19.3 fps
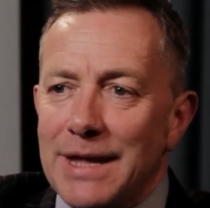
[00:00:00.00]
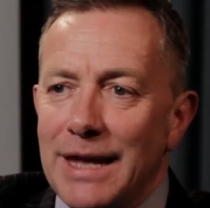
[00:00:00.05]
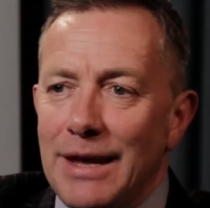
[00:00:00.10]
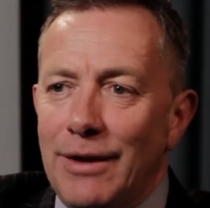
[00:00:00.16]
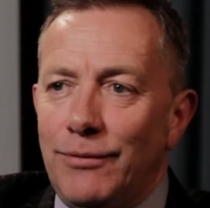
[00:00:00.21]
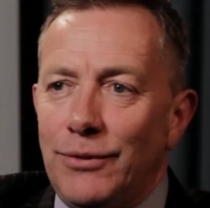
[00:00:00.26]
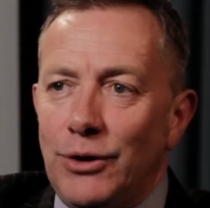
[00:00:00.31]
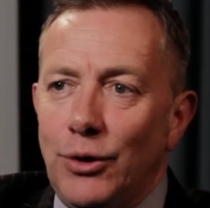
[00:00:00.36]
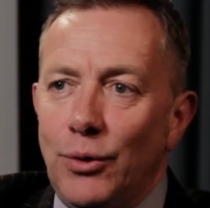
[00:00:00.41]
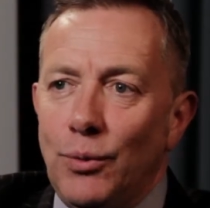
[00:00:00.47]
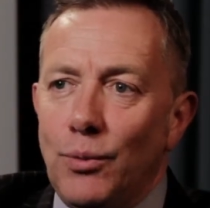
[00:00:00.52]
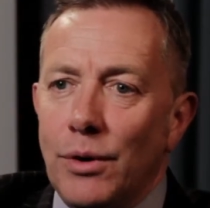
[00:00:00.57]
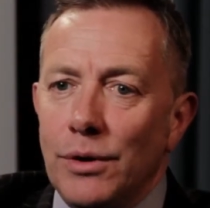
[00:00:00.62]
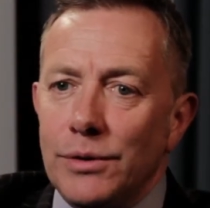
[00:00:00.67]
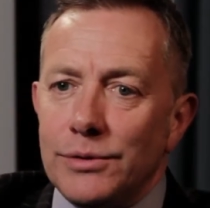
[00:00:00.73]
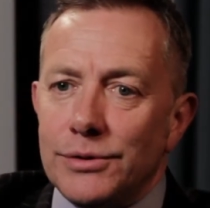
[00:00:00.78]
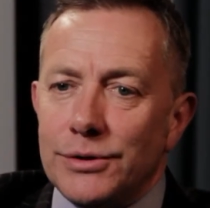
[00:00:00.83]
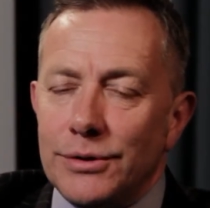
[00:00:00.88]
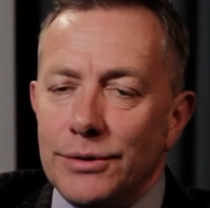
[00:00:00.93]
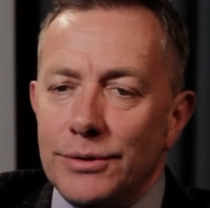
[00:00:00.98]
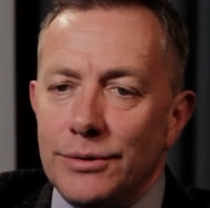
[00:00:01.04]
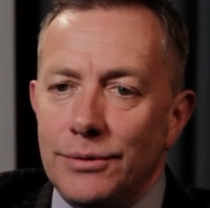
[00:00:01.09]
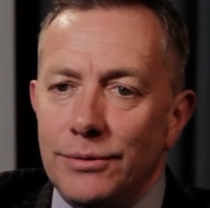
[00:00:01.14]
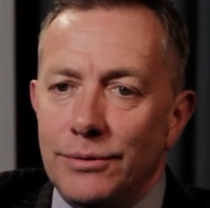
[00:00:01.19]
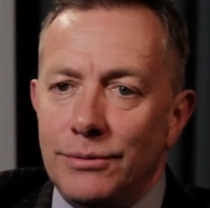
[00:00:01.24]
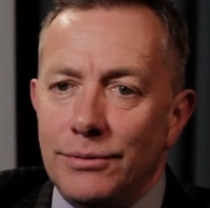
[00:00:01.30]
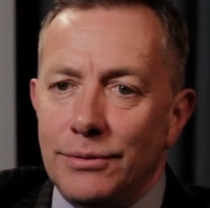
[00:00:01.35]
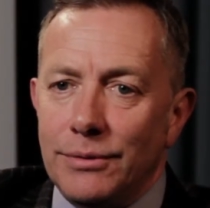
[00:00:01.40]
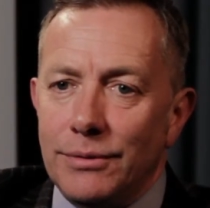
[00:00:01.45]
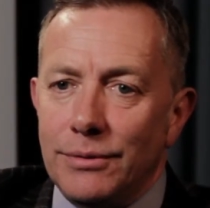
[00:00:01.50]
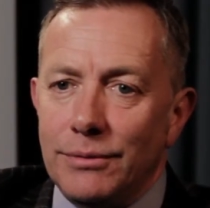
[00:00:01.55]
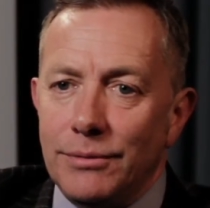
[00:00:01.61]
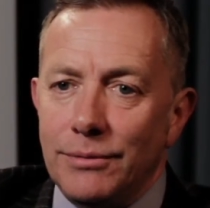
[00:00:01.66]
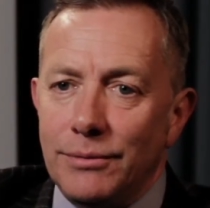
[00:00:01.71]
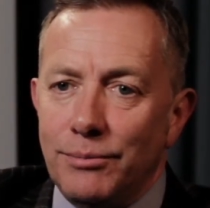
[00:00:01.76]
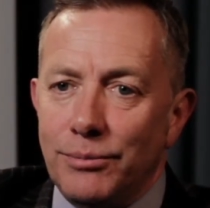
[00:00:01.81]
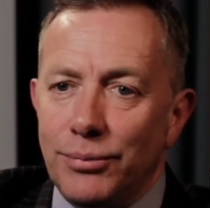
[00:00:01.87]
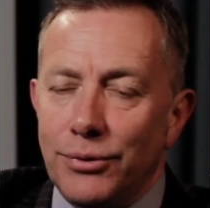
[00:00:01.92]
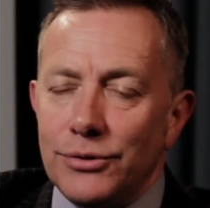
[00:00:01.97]
If you want to
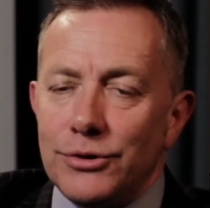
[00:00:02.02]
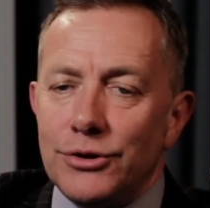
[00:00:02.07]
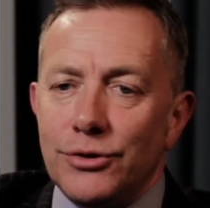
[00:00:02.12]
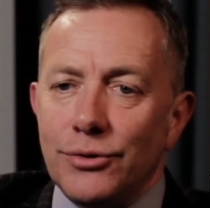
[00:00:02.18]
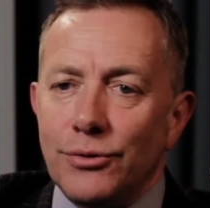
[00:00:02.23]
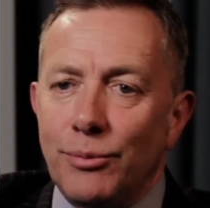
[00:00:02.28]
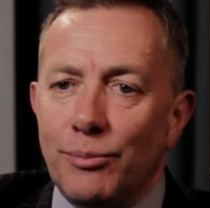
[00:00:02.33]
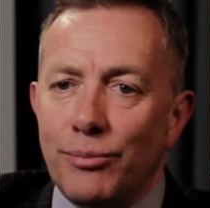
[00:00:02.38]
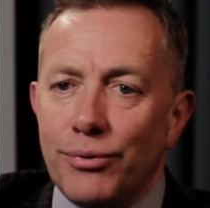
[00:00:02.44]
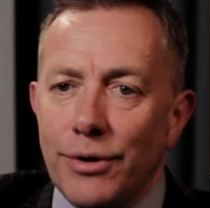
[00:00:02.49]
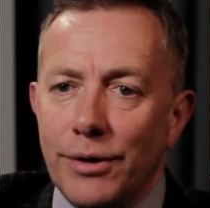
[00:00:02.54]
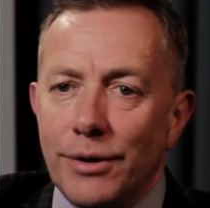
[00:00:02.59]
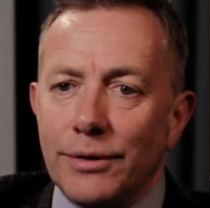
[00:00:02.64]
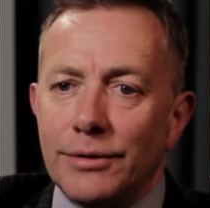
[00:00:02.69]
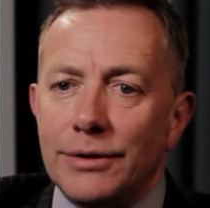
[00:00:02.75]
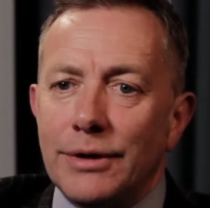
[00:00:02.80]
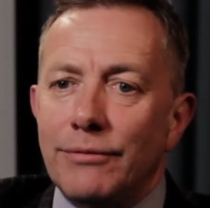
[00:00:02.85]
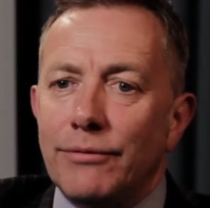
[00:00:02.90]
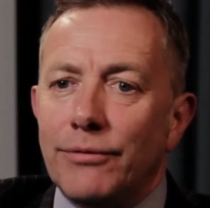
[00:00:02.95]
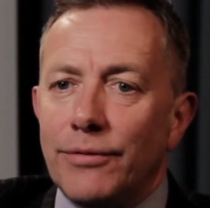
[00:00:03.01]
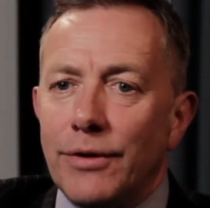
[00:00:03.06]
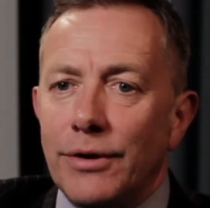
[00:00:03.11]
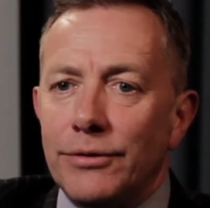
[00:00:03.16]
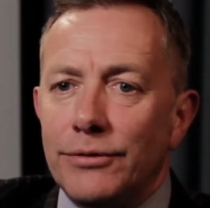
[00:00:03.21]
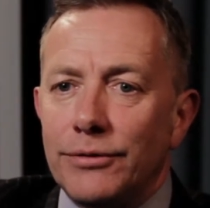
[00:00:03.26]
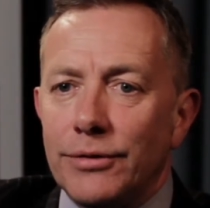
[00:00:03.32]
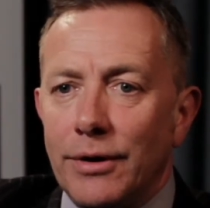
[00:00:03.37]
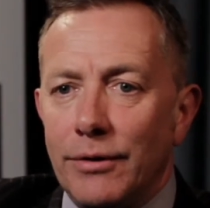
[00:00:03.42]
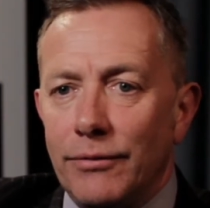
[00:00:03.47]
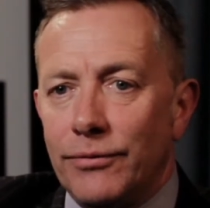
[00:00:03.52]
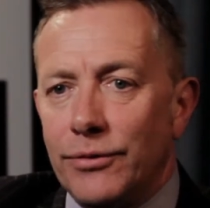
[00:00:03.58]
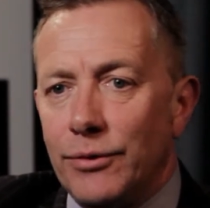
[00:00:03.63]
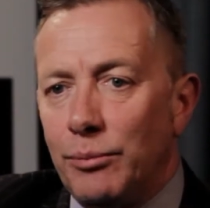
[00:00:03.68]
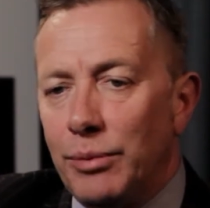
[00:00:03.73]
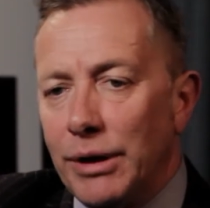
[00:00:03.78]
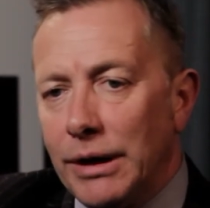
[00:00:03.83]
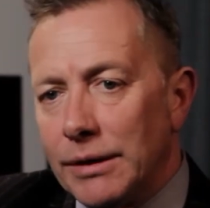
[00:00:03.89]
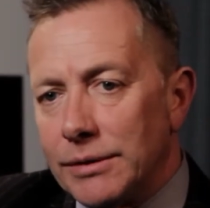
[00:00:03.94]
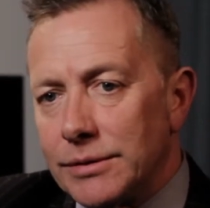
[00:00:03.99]
put your product in front of the
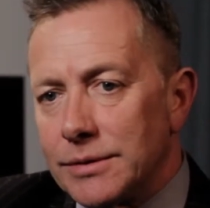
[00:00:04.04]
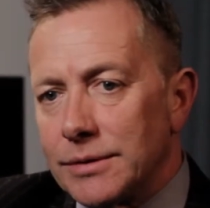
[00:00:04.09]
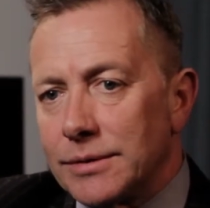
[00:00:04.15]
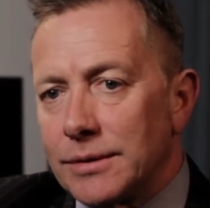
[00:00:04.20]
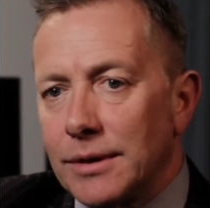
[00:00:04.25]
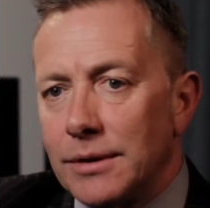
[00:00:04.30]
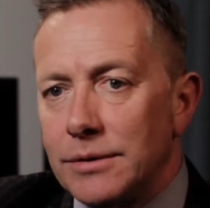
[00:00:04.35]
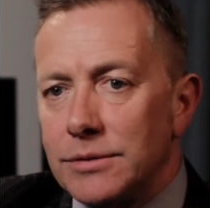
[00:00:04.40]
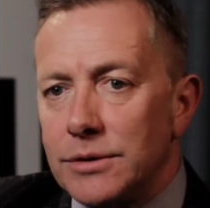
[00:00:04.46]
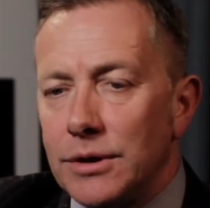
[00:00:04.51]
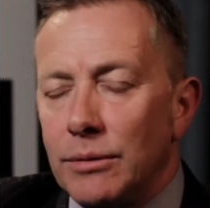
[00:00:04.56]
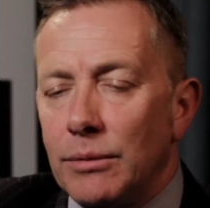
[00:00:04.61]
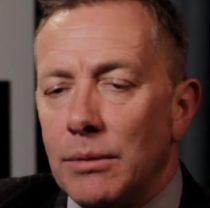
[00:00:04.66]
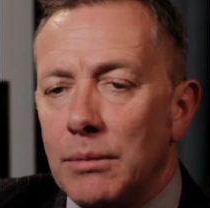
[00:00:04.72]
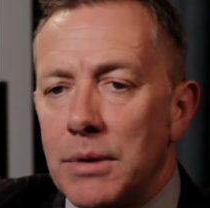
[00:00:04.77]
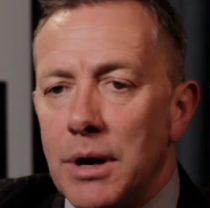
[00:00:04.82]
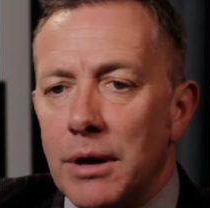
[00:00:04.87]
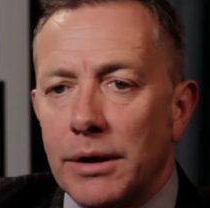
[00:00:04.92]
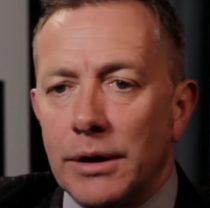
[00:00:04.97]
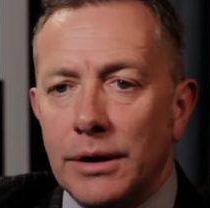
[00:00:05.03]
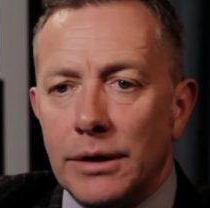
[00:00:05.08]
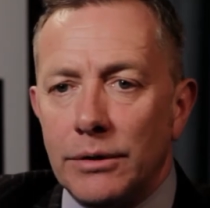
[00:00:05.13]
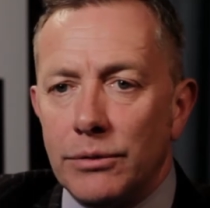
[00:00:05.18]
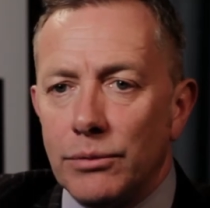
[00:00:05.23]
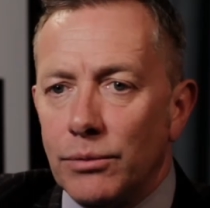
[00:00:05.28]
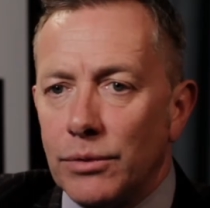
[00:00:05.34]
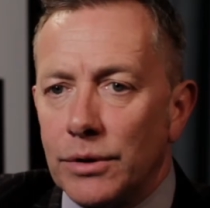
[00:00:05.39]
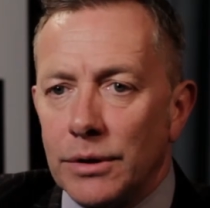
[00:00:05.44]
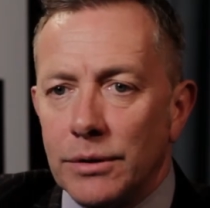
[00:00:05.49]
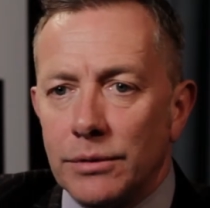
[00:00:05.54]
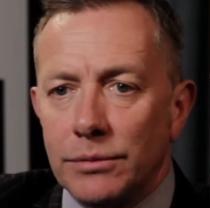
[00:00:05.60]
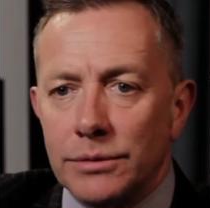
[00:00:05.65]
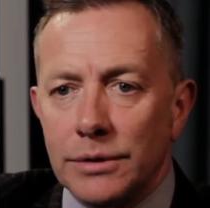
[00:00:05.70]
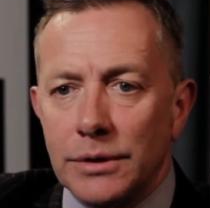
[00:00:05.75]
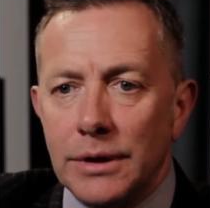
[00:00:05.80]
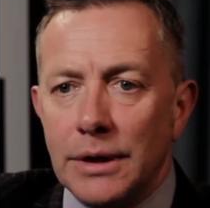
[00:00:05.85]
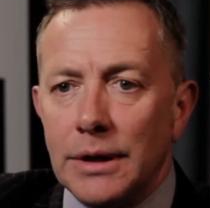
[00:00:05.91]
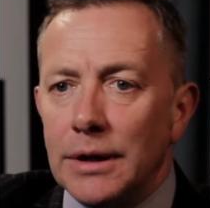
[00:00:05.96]
biggest consumer market in the world,